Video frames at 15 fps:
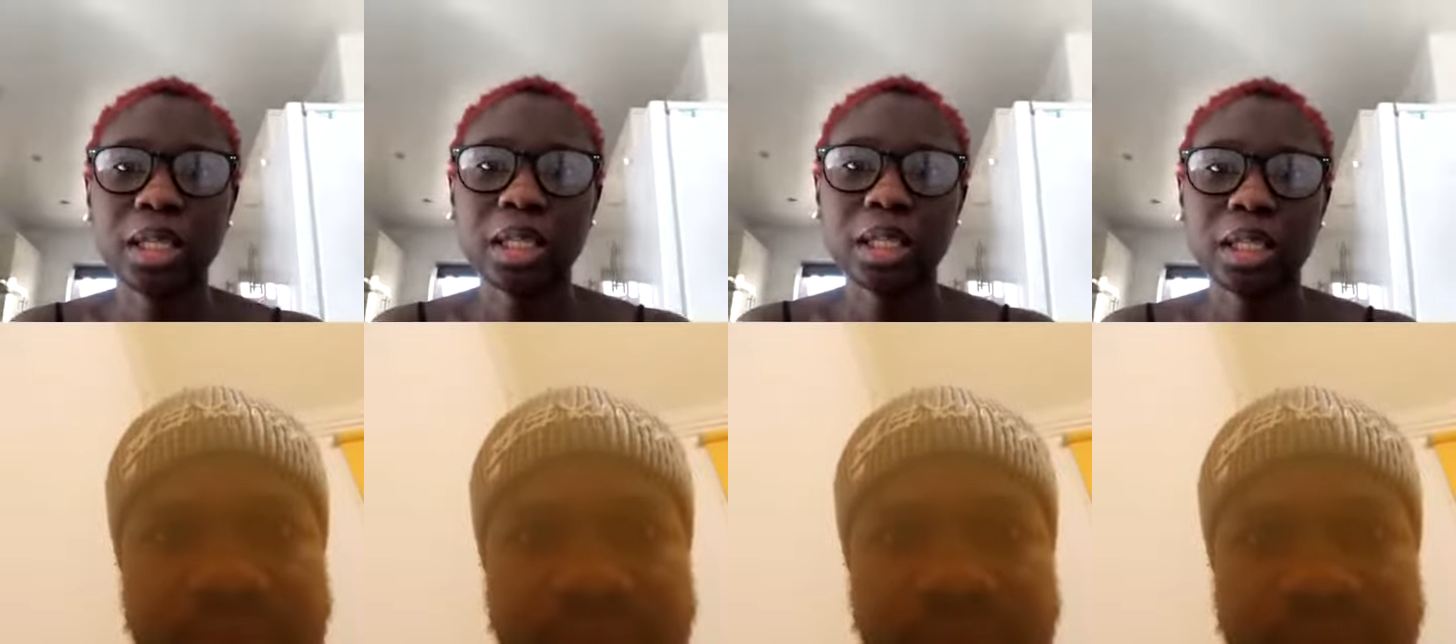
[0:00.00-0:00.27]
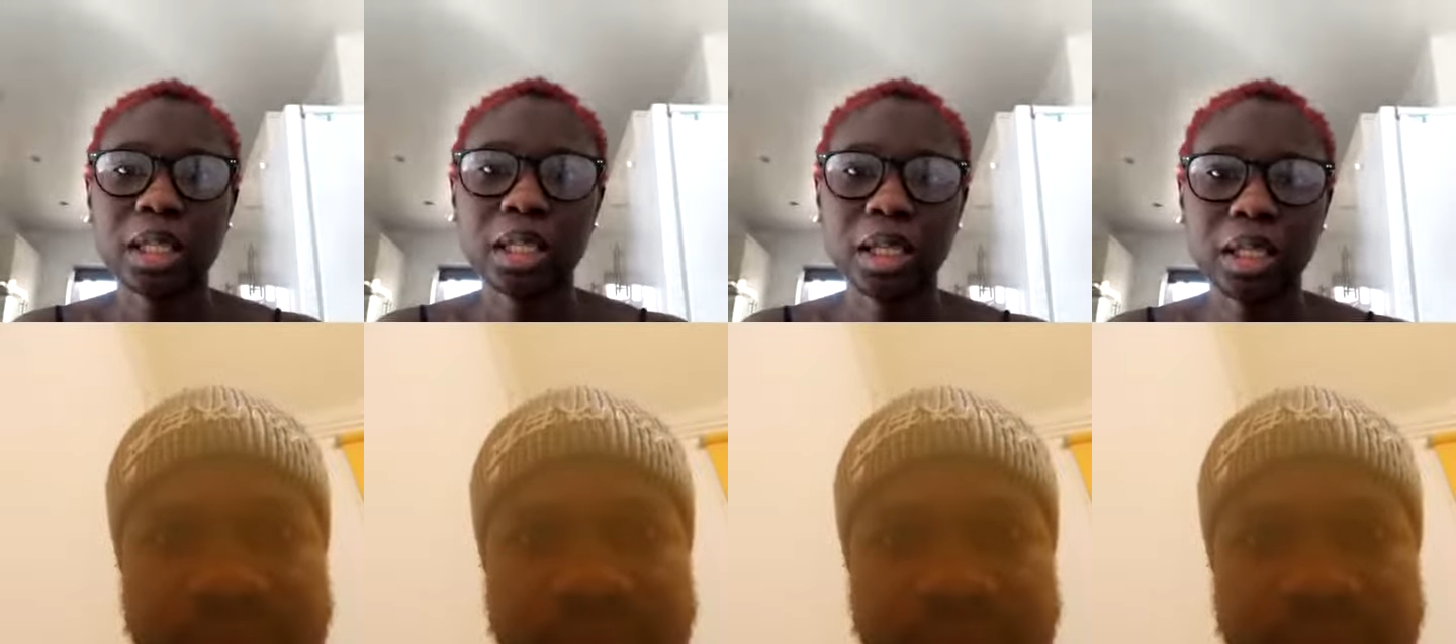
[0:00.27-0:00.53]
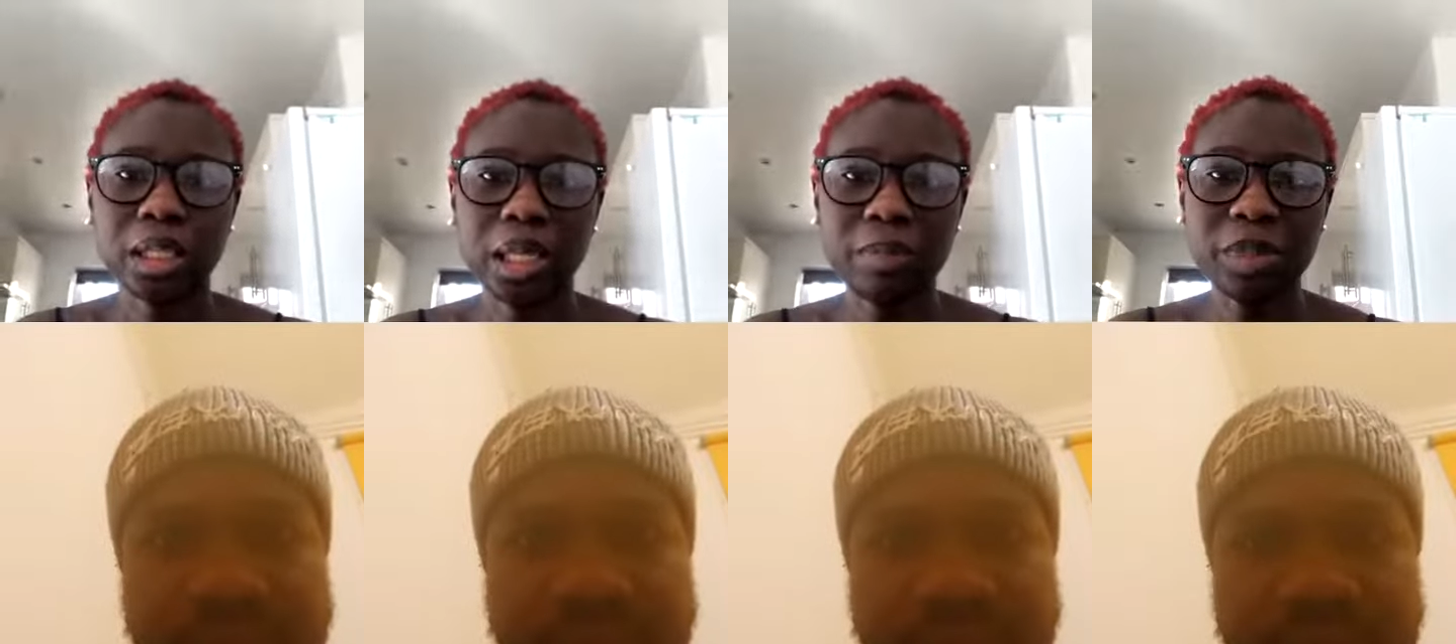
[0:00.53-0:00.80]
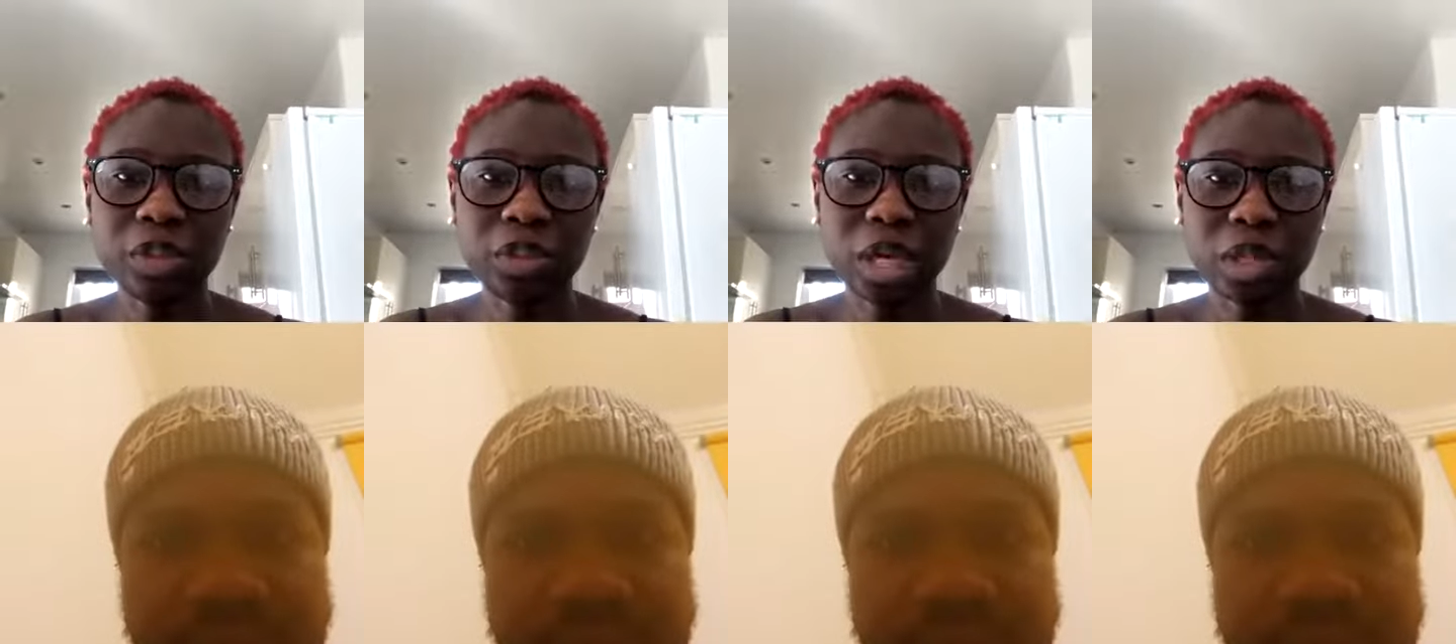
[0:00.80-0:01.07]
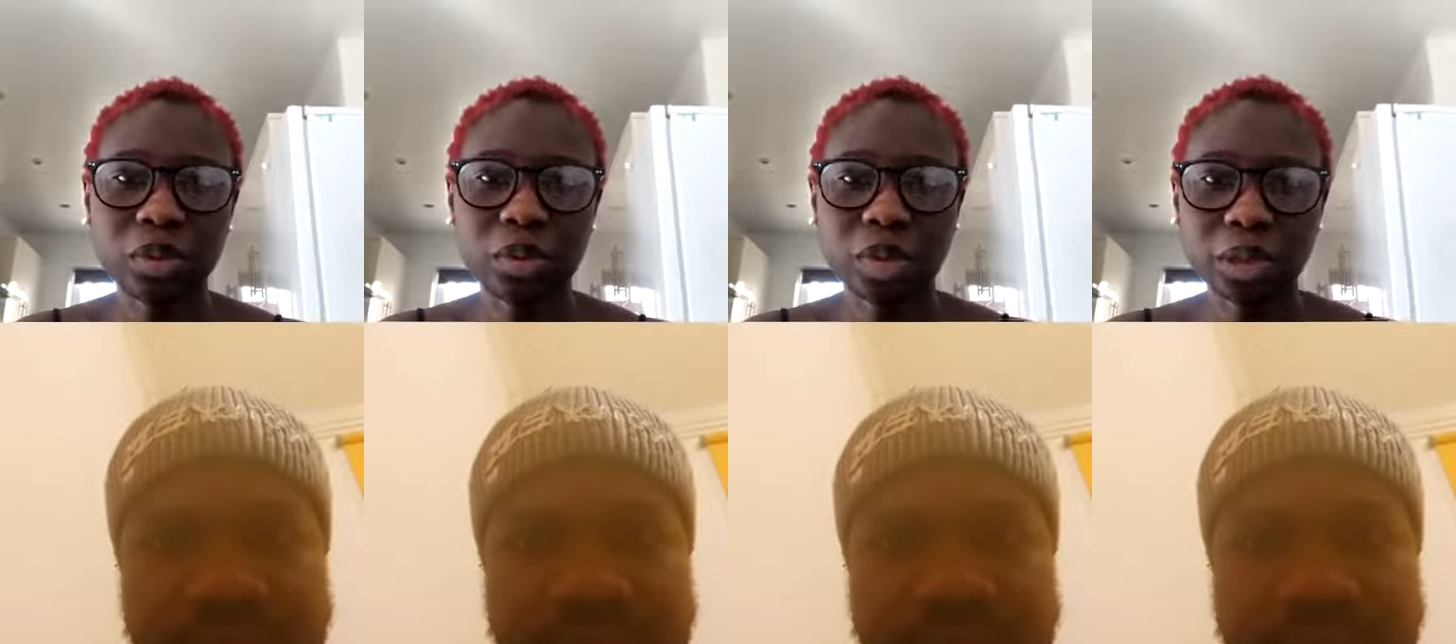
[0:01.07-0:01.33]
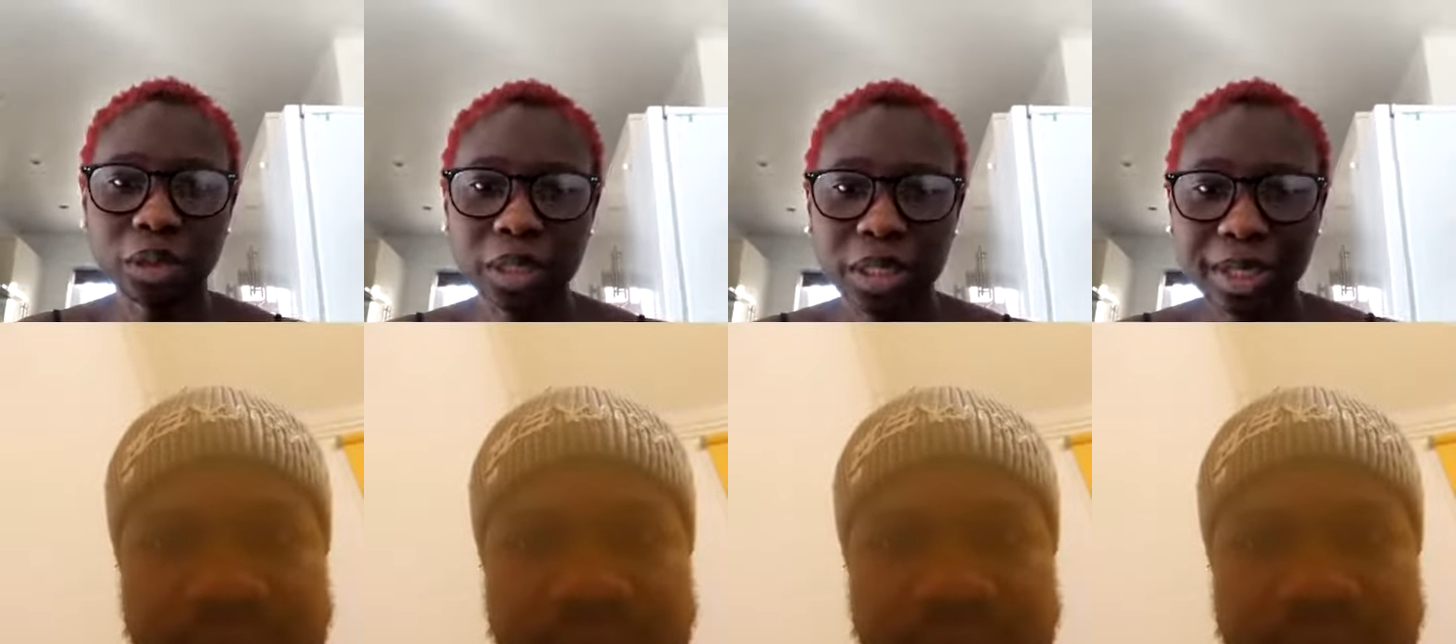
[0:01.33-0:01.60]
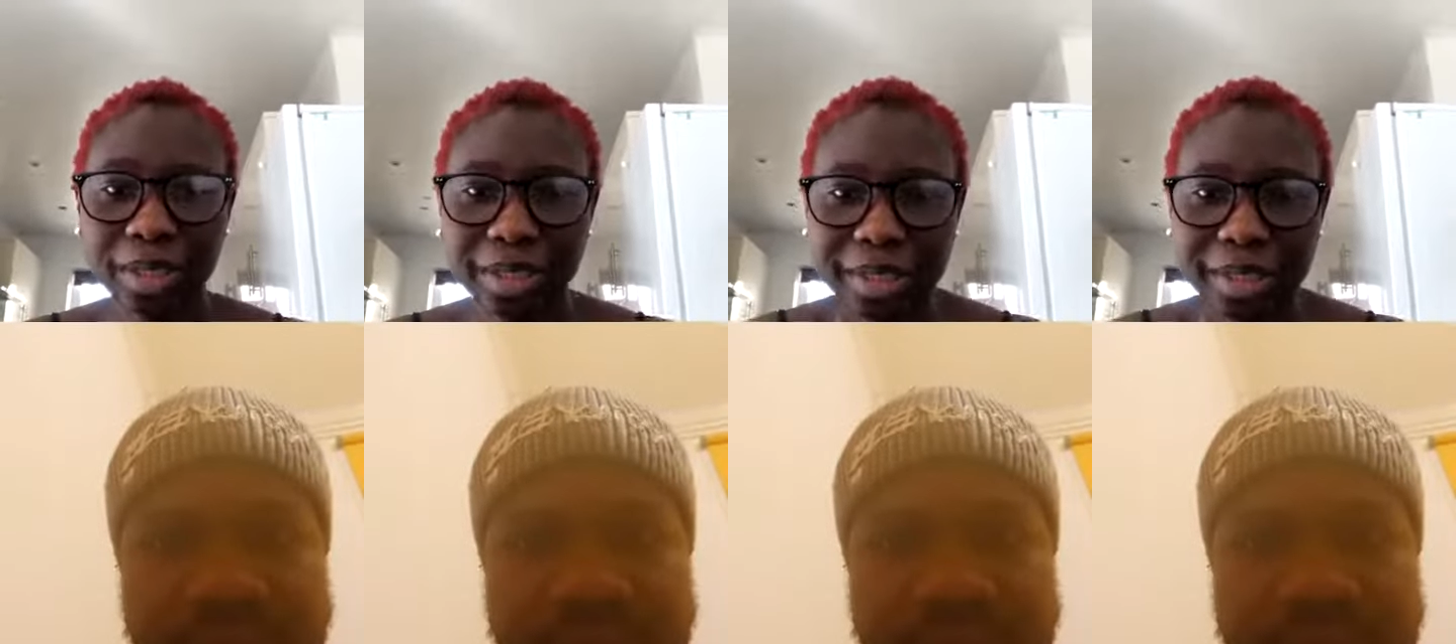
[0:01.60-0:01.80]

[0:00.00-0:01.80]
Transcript: Let me try calling her.